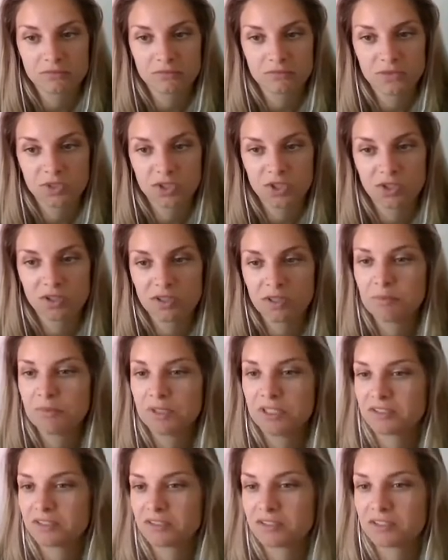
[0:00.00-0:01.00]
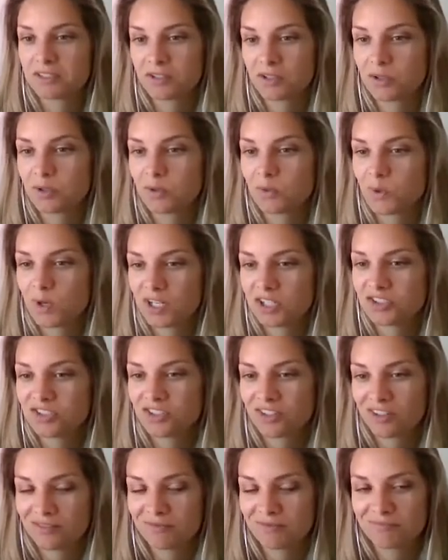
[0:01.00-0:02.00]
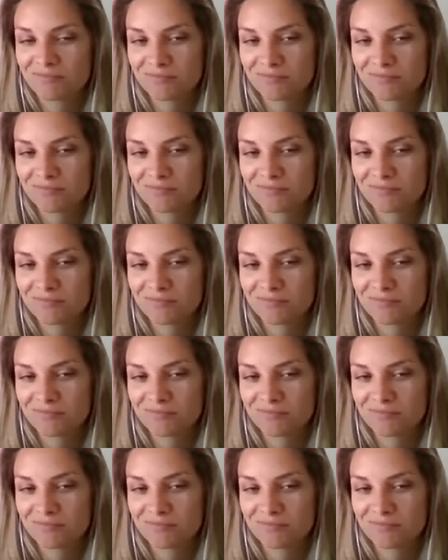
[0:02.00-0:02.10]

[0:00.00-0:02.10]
That's good. That means it's a good question.